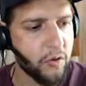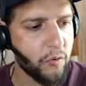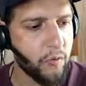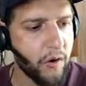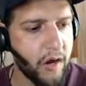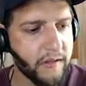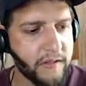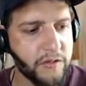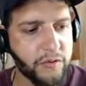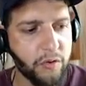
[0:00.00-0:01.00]
OAuth
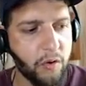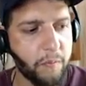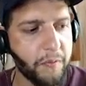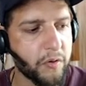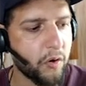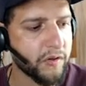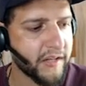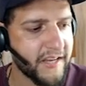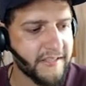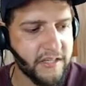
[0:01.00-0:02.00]
is your Open
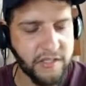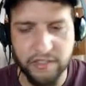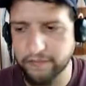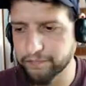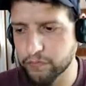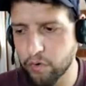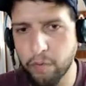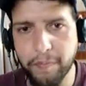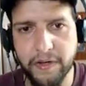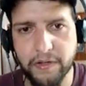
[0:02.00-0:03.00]
Authorization.
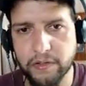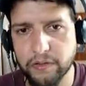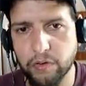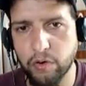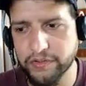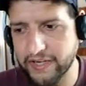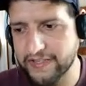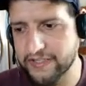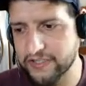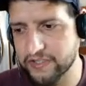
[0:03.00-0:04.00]
Open
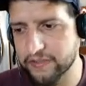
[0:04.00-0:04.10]
Authorization.